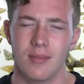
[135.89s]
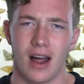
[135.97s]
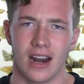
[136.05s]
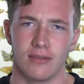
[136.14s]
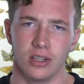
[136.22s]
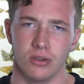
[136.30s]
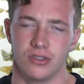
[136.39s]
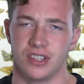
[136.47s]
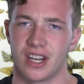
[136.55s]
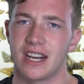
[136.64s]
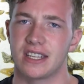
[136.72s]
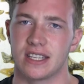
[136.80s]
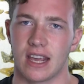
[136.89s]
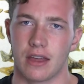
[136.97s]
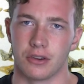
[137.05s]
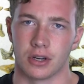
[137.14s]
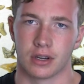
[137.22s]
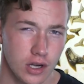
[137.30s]
Come on, evolution, get it
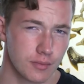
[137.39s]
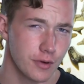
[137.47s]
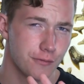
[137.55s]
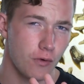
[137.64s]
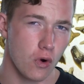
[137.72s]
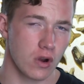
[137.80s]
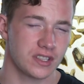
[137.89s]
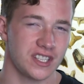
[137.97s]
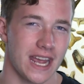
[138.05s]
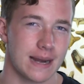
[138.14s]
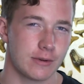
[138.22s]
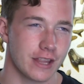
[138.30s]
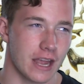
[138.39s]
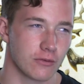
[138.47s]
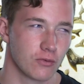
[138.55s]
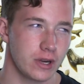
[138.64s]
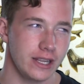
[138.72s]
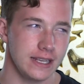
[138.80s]
together. Number 4 is an animal that
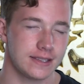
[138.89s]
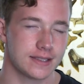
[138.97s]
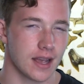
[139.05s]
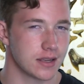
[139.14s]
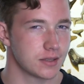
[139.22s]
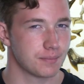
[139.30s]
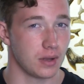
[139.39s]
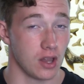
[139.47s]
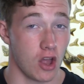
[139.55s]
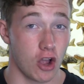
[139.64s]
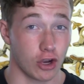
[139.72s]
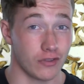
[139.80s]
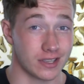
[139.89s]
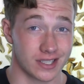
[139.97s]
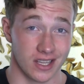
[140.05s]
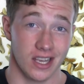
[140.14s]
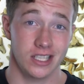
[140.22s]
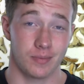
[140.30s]
really doesn't belong on
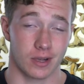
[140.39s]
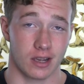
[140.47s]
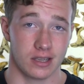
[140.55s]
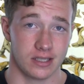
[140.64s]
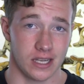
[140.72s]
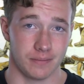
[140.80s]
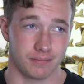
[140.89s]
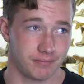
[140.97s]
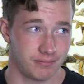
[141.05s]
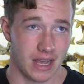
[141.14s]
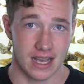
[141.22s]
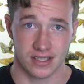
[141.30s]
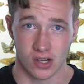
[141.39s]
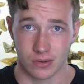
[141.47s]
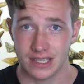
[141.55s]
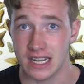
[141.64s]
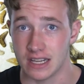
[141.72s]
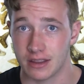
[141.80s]
this list because it has no
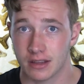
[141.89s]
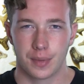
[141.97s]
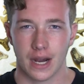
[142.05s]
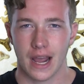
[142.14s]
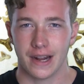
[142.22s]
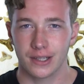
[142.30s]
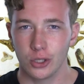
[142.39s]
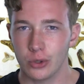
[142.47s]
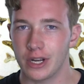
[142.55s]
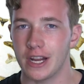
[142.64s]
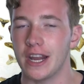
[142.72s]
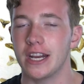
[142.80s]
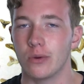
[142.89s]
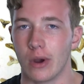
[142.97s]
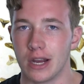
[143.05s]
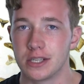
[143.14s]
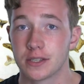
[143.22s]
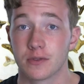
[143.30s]
teeth. But I included it
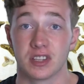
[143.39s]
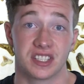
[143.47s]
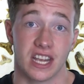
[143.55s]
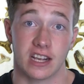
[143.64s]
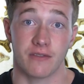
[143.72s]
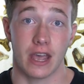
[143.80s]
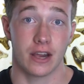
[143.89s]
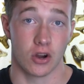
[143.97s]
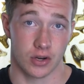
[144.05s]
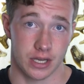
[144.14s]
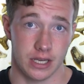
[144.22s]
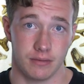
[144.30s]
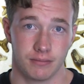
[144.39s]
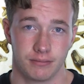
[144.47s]
anyway just for the sake of anarchy.